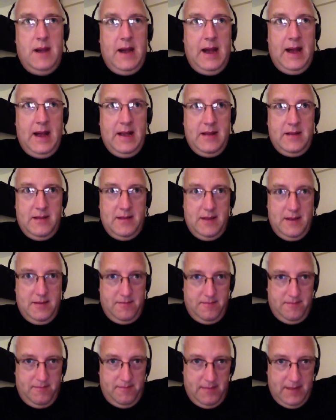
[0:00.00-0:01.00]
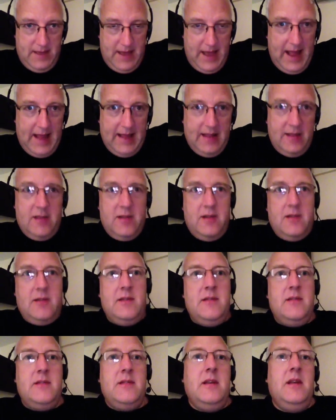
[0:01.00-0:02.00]
as the hand
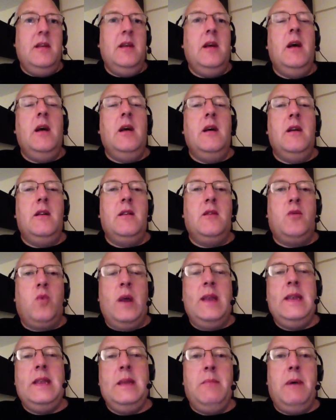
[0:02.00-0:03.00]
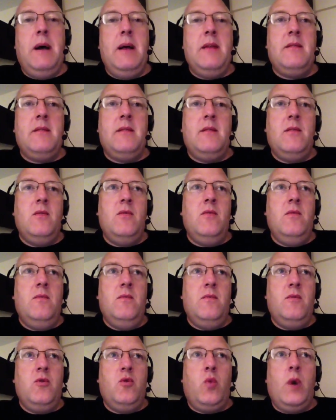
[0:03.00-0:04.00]
turns, 20 past 2,
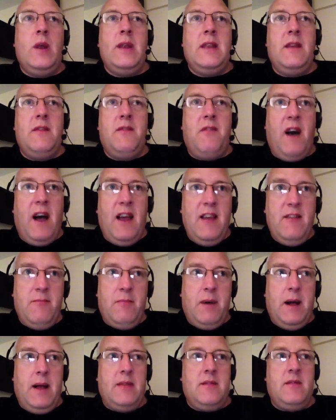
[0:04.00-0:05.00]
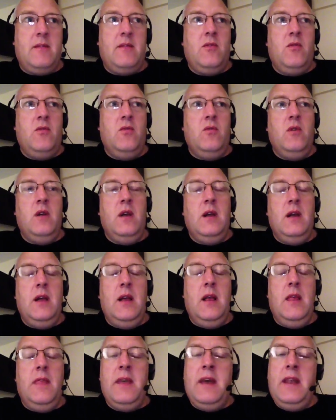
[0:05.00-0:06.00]
25 past 2,
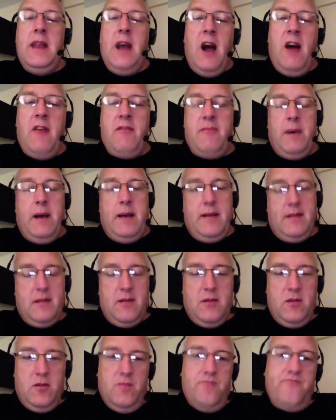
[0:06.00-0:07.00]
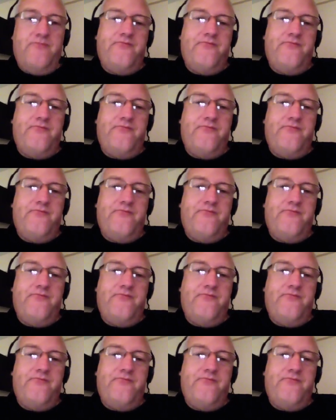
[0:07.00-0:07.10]
then half past 2.